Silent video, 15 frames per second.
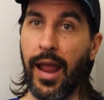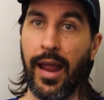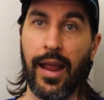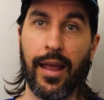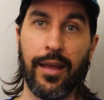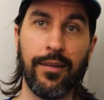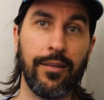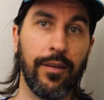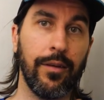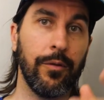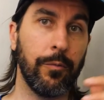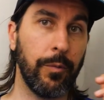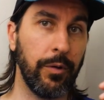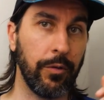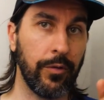and
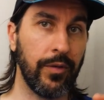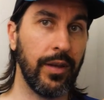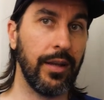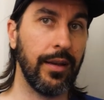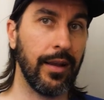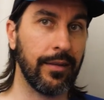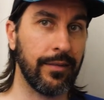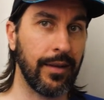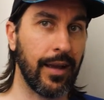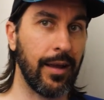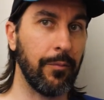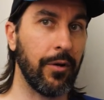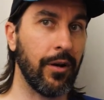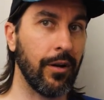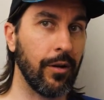we will see you next
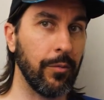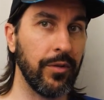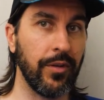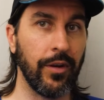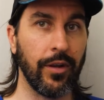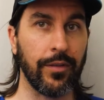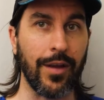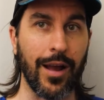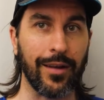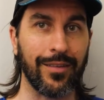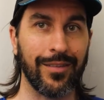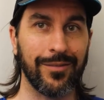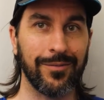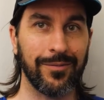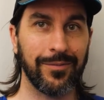time on our Material
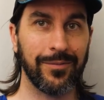Talks.